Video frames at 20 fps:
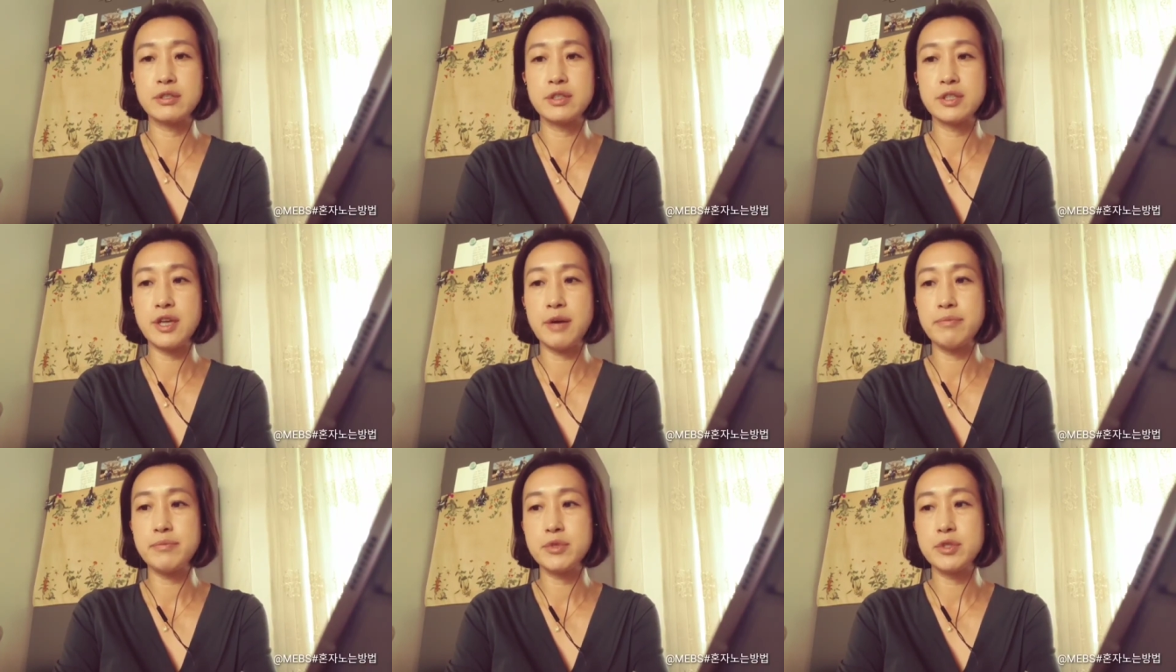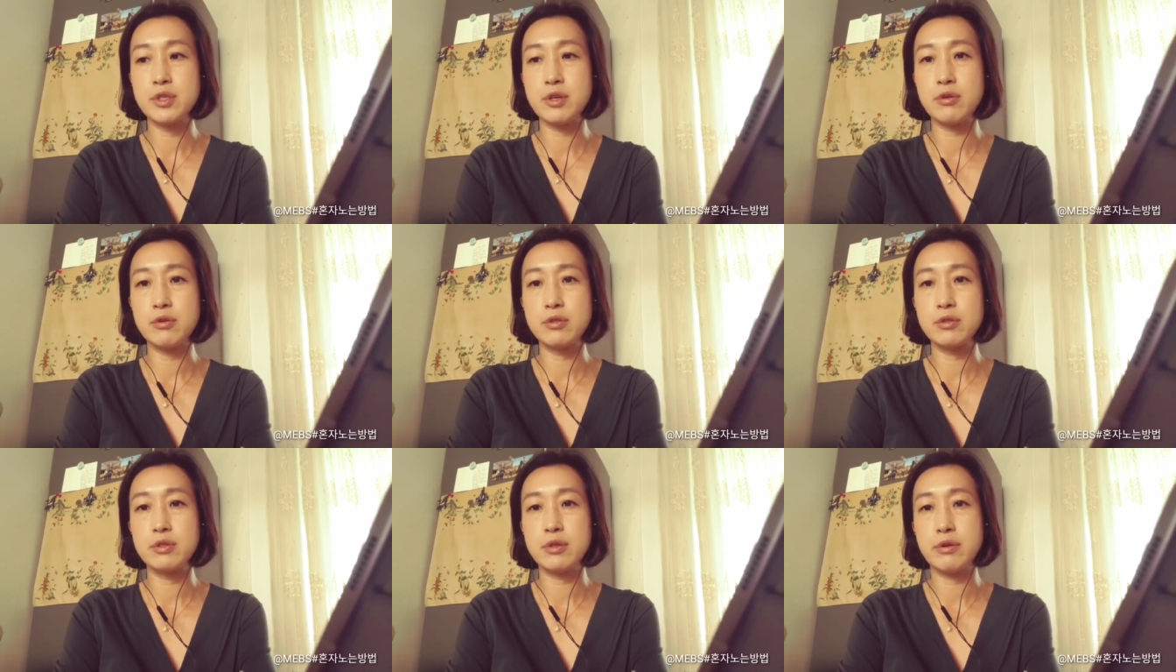some
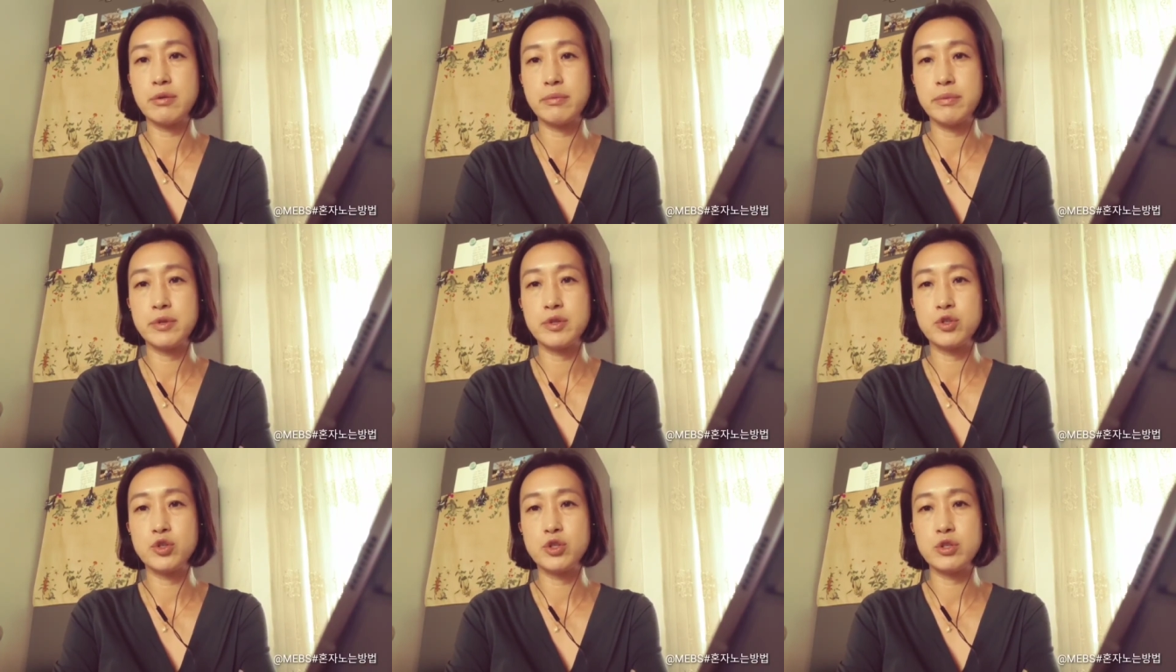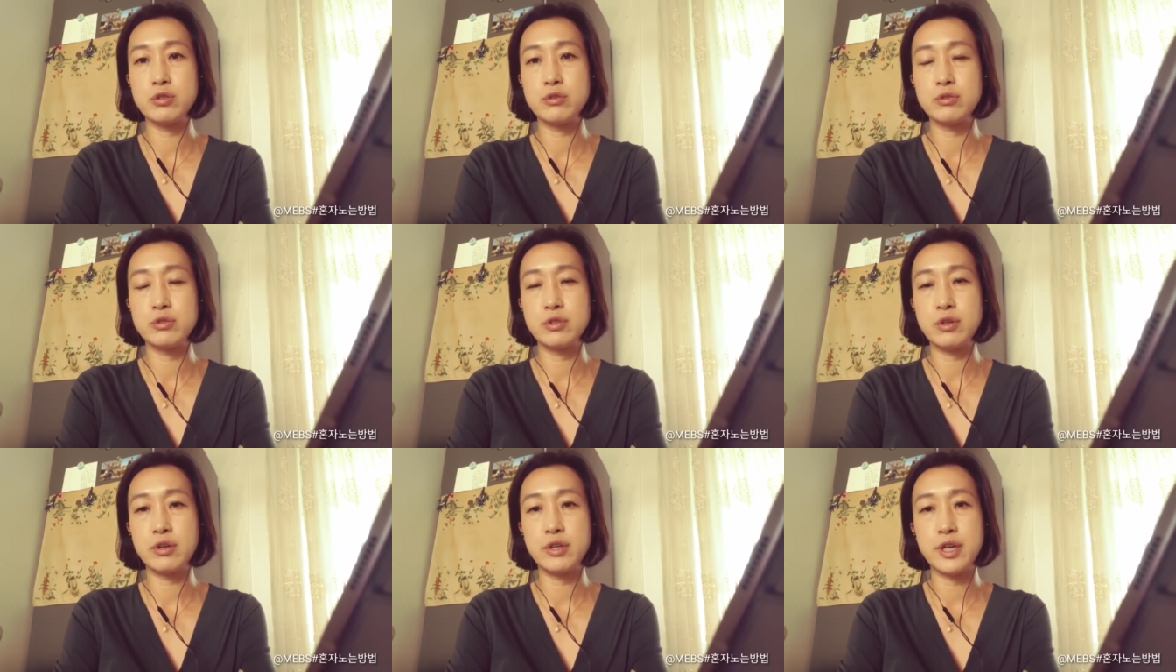sort of
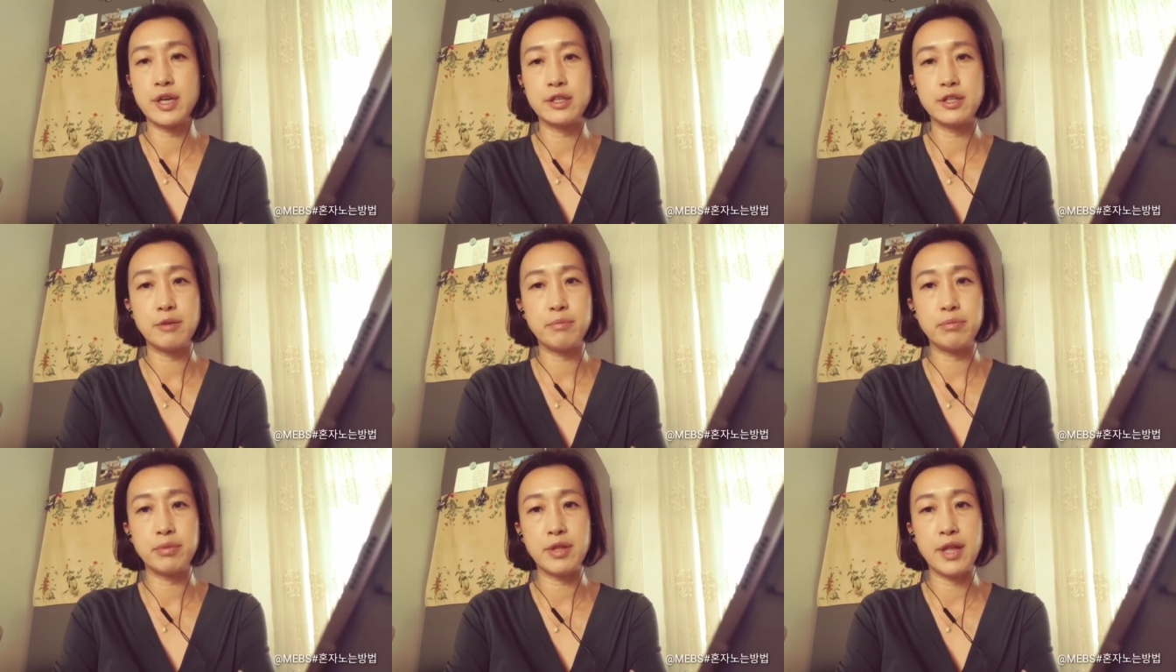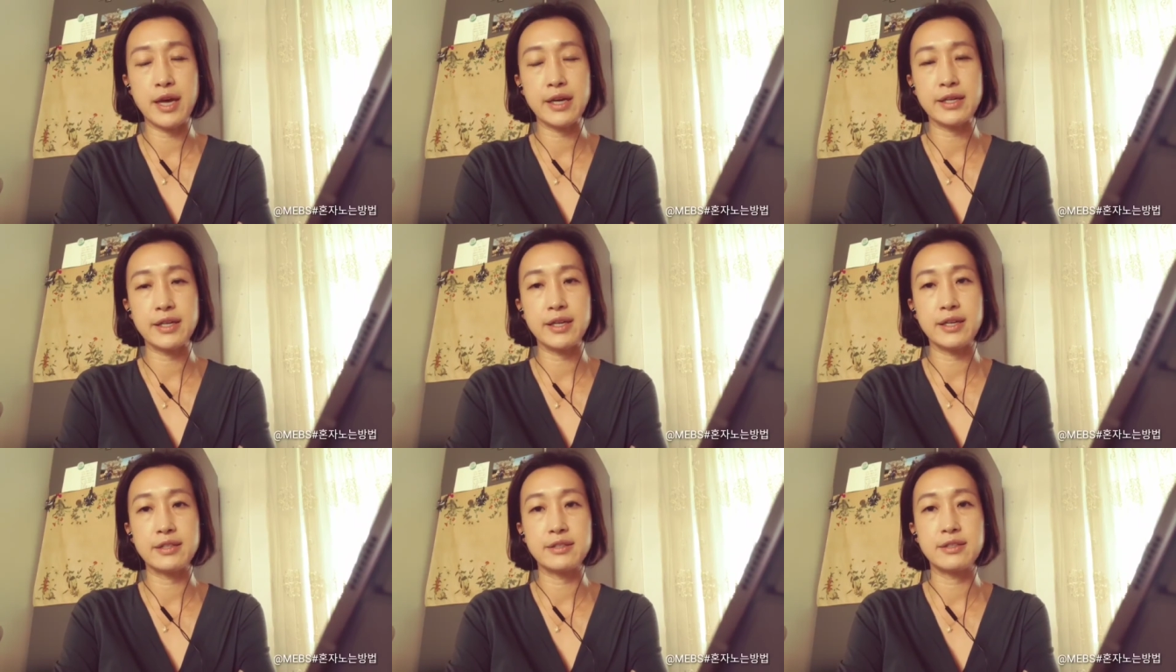shoes, another
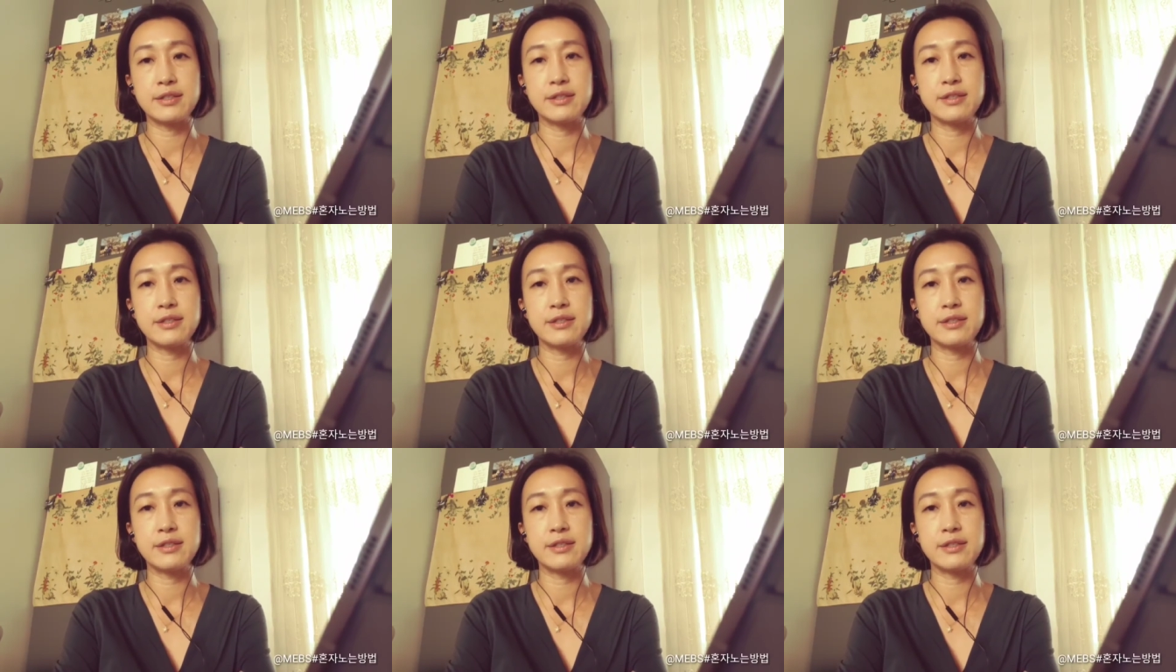blanket.